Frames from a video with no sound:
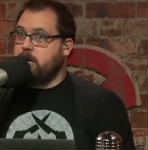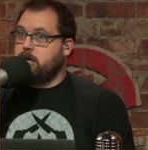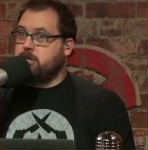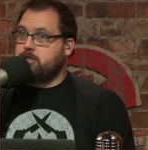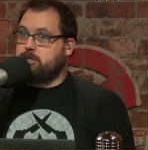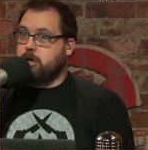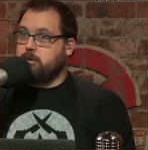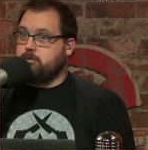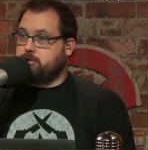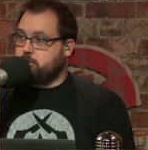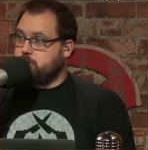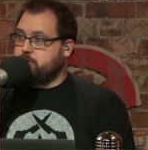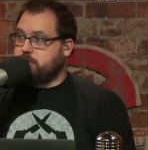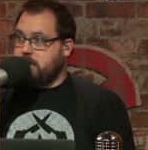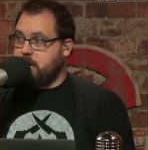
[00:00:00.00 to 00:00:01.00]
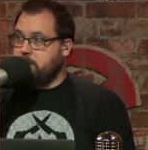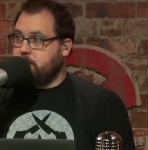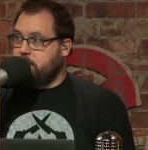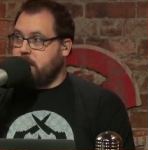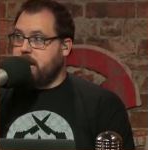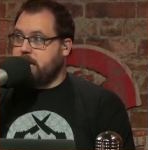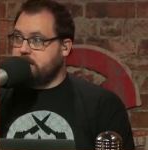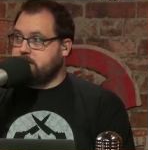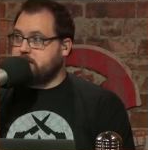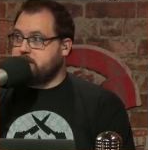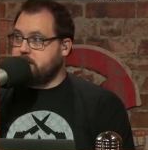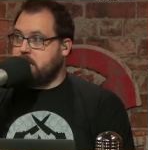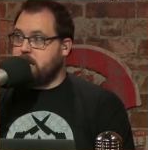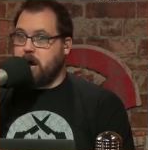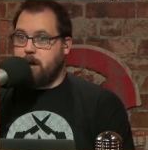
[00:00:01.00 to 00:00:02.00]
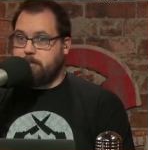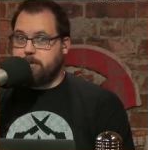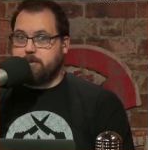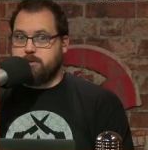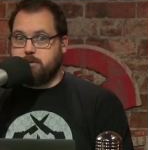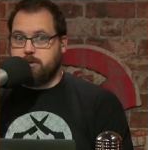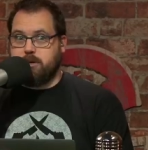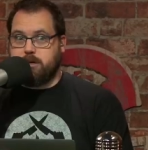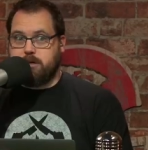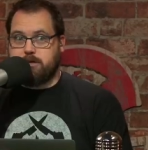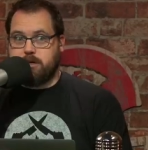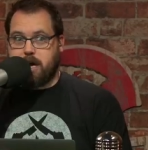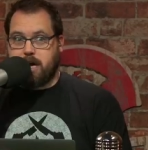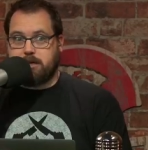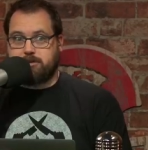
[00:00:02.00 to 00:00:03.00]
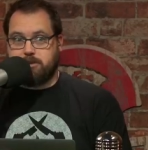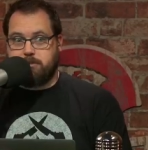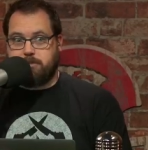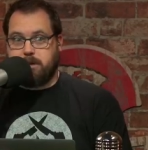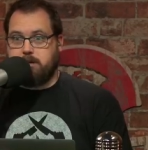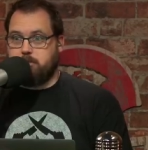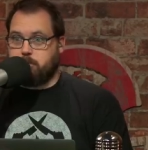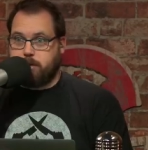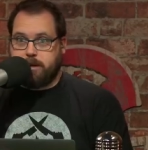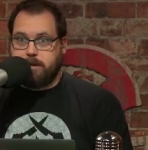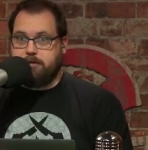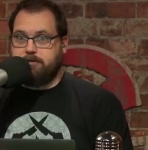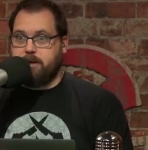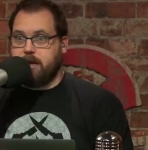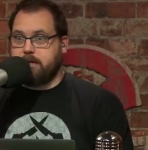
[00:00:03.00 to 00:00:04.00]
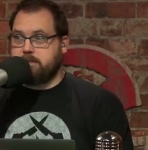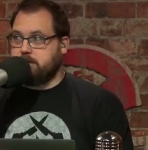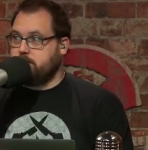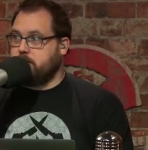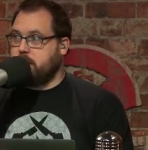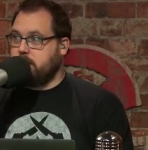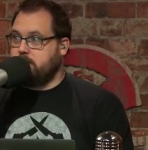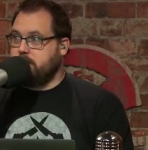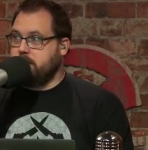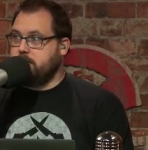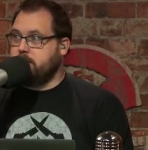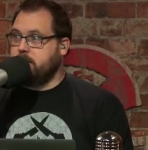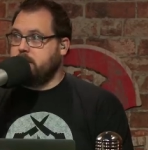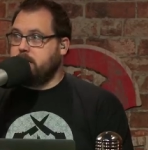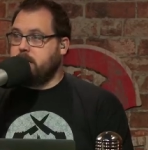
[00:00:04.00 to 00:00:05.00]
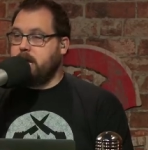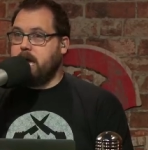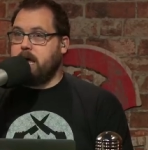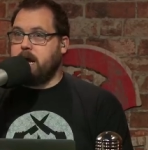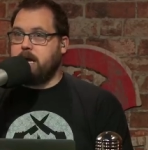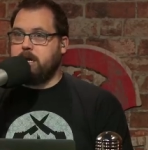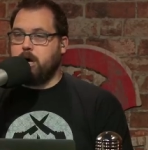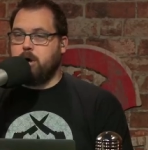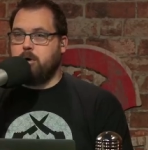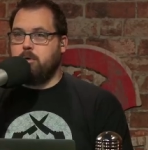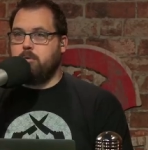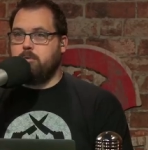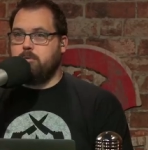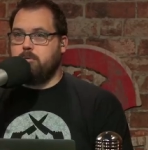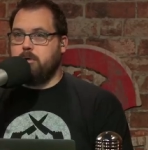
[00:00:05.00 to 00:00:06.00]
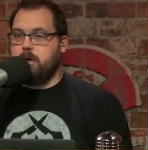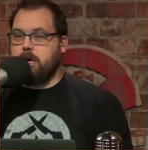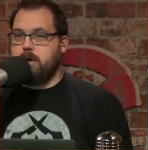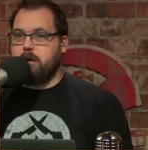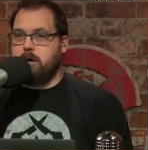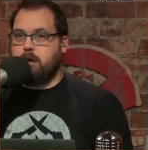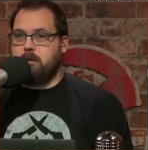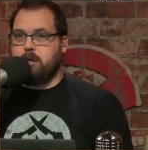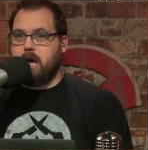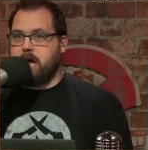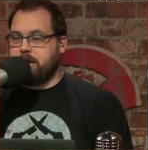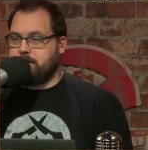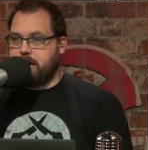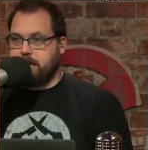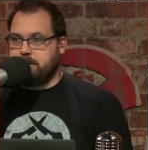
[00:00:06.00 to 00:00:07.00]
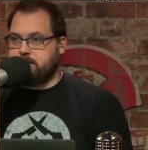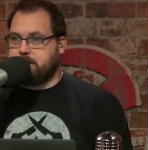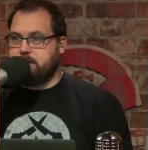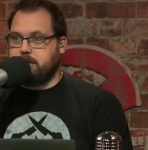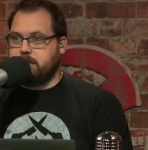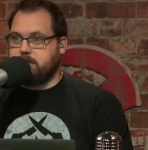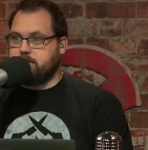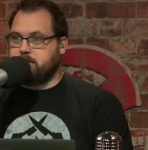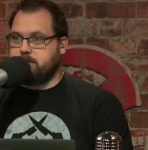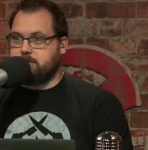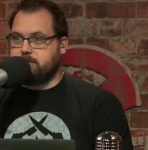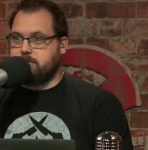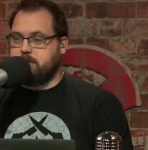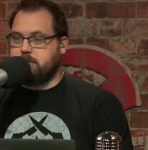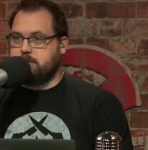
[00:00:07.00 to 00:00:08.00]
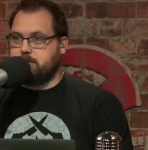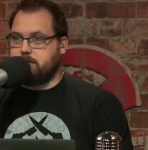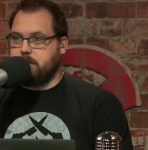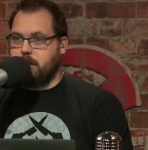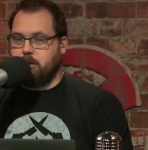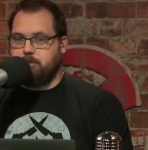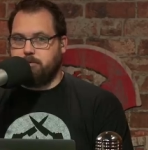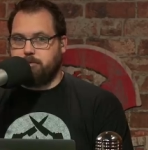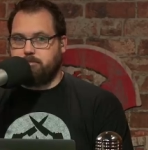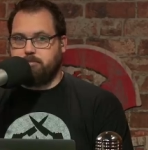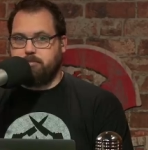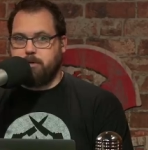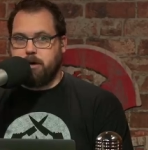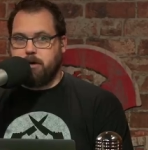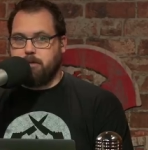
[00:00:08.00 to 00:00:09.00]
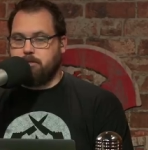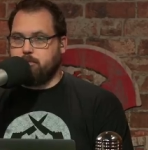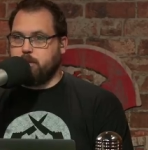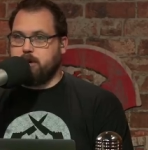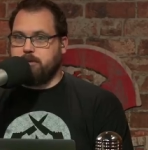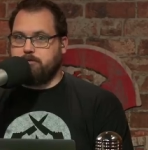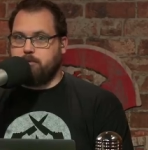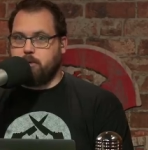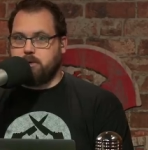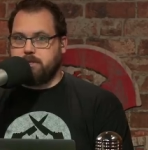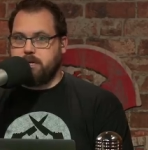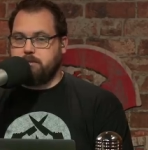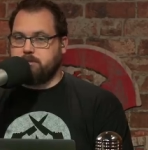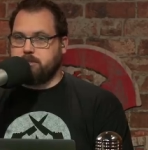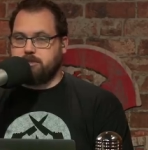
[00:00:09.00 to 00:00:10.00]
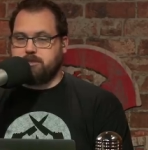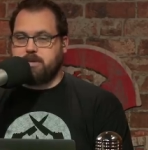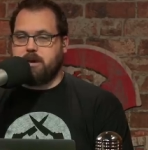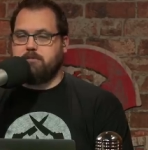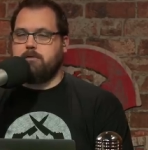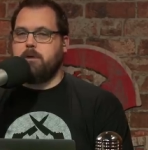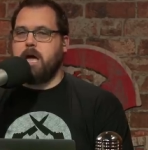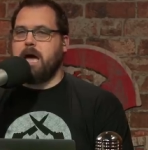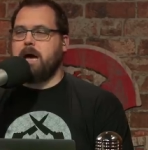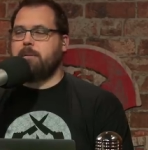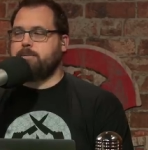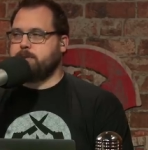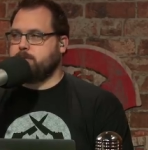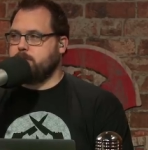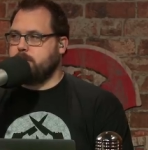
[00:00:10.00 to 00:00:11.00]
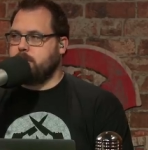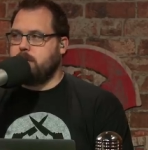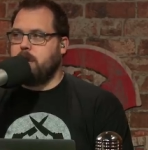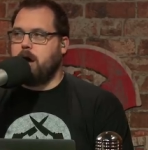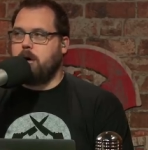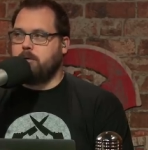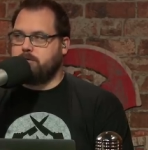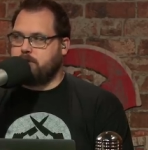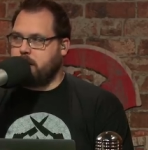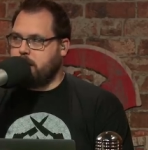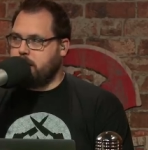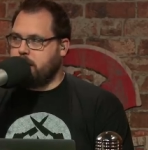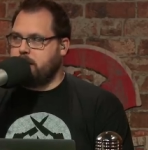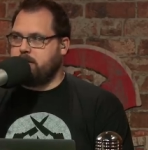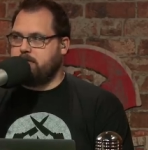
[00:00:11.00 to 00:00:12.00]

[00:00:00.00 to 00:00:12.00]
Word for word: So Drew Sample has an opportunity to actually be really fantasy relevant. And I know in a lot of dynasty leagues, there's there's you know three or four teams that just have absolutely no tight end